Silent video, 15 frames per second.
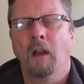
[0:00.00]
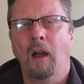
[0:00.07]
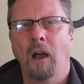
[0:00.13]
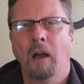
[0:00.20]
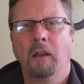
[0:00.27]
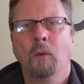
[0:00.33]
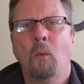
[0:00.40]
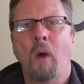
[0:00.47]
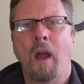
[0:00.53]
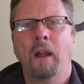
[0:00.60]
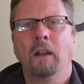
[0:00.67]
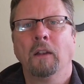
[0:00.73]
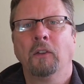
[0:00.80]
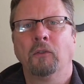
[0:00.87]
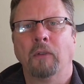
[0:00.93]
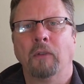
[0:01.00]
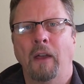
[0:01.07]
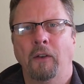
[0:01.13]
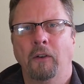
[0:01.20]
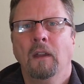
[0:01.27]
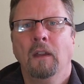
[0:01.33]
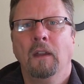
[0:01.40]
on a wireless
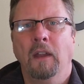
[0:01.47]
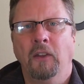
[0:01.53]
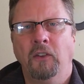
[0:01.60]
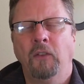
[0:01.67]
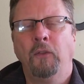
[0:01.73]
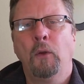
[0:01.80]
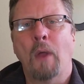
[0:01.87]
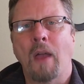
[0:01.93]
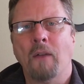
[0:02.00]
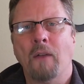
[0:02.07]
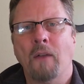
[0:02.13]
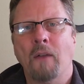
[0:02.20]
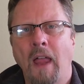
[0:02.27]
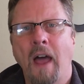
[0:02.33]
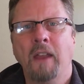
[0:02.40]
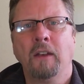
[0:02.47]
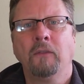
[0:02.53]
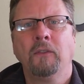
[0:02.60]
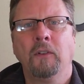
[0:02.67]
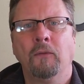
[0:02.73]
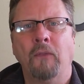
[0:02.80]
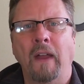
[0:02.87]
router is if you have a lot
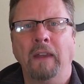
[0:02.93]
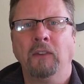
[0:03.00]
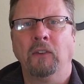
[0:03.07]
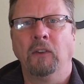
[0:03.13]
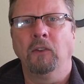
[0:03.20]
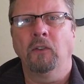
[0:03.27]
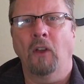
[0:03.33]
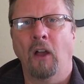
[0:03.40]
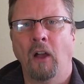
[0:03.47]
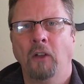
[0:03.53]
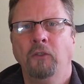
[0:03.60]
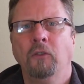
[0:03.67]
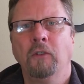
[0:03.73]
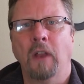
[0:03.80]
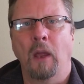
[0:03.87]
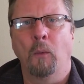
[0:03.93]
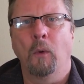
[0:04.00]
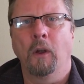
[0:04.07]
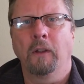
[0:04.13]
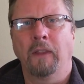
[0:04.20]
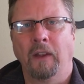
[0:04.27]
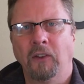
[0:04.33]
of devices on your
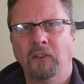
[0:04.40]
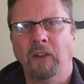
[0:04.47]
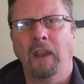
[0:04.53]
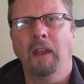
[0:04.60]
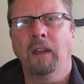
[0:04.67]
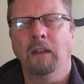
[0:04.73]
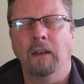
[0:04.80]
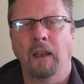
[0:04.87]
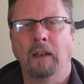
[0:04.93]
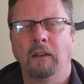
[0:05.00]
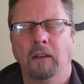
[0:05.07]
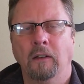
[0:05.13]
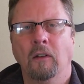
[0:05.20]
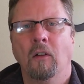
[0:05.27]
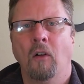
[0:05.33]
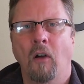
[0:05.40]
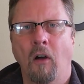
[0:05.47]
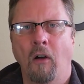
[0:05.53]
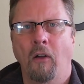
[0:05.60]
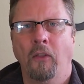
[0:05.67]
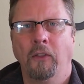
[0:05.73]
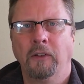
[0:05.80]
network that stay connected
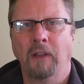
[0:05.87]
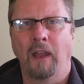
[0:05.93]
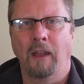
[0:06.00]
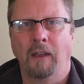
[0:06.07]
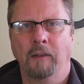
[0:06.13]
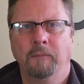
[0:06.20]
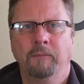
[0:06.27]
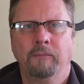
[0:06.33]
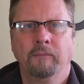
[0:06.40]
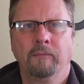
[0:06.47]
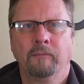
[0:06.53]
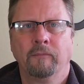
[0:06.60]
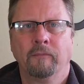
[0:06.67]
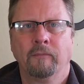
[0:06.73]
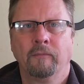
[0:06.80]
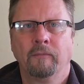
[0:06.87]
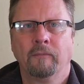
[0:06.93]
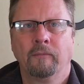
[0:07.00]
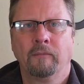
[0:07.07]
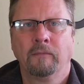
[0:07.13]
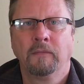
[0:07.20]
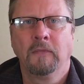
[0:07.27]
all the time.
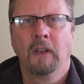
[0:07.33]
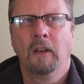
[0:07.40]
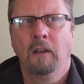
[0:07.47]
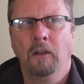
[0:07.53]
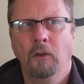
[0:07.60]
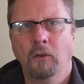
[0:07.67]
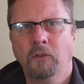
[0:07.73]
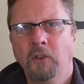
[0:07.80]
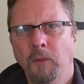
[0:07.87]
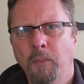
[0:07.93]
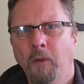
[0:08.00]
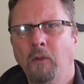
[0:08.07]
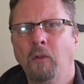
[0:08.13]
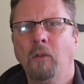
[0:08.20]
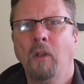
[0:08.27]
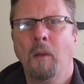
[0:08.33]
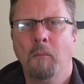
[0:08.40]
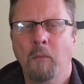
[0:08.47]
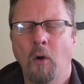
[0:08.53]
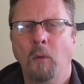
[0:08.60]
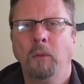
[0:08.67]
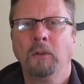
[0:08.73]
Your typical
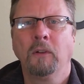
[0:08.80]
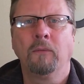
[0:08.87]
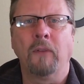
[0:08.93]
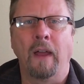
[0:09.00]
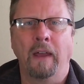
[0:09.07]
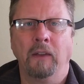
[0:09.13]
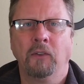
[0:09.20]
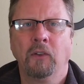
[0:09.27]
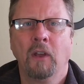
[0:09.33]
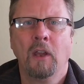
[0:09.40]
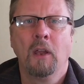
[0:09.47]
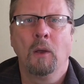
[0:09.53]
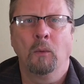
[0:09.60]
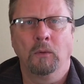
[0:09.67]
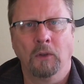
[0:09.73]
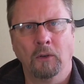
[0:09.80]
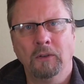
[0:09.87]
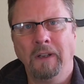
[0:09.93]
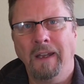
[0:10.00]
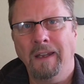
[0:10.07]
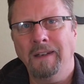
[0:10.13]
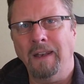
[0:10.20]
mobile device will
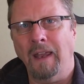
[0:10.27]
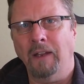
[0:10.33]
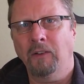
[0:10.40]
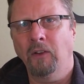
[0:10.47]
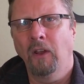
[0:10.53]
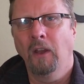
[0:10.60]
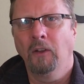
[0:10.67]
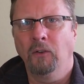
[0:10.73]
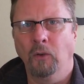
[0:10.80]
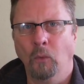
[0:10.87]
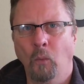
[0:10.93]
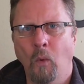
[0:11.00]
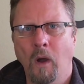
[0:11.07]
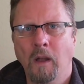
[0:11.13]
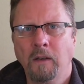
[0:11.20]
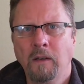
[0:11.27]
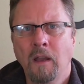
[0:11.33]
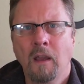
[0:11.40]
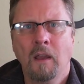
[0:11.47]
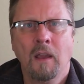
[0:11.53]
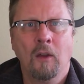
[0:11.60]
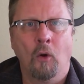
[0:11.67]
only connect to one
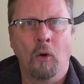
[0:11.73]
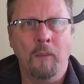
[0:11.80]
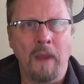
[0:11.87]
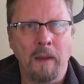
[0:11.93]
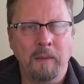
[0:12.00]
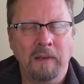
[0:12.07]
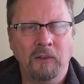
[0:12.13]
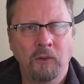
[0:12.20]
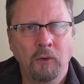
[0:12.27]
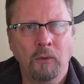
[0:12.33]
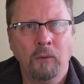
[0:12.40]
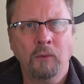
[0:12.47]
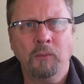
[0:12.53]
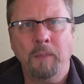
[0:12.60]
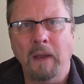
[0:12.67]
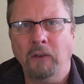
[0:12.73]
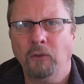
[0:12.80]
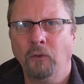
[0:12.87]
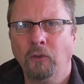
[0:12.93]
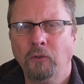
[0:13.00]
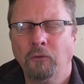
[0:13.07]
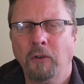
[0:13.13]
or maybe two
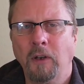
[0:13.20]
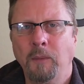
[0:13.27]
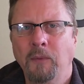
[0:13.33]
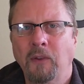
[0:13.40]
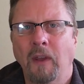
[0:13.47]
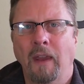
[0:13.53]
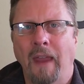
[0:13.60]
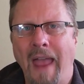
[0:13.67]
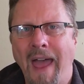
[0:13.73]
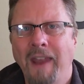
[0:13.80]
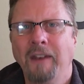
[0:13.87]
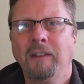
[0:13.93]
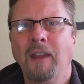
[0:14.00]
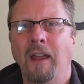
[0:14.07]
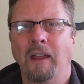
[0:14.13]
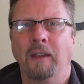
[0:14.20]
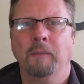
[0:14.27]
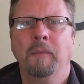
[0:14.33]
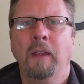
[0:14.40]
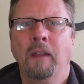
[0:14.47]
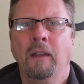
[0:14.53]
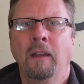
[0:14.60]
spatial streams at a time,